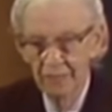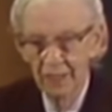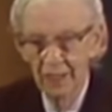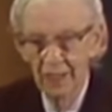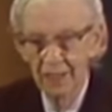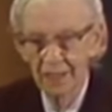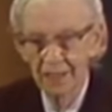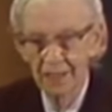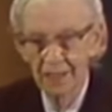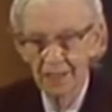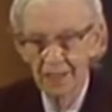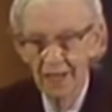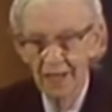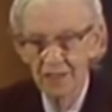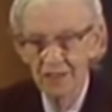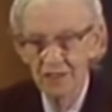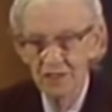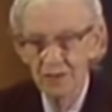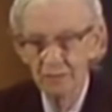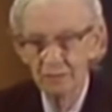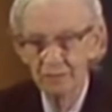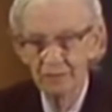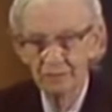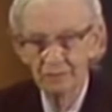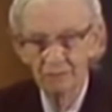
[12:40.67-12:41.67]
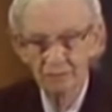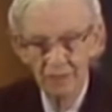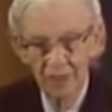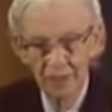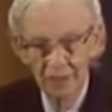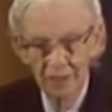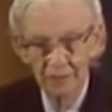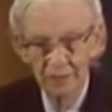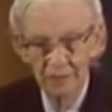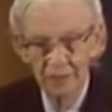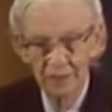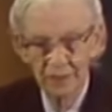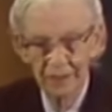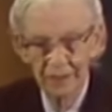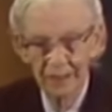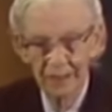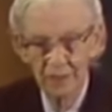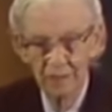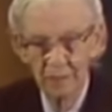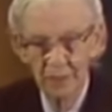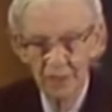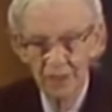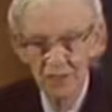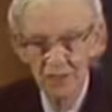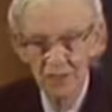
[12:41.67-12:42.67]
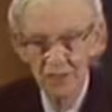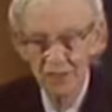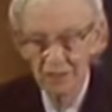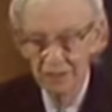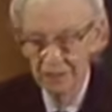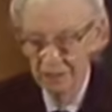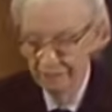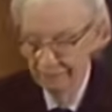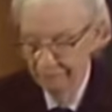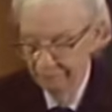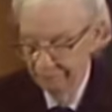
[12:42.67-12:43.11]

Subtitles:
and the concept of multiple databases.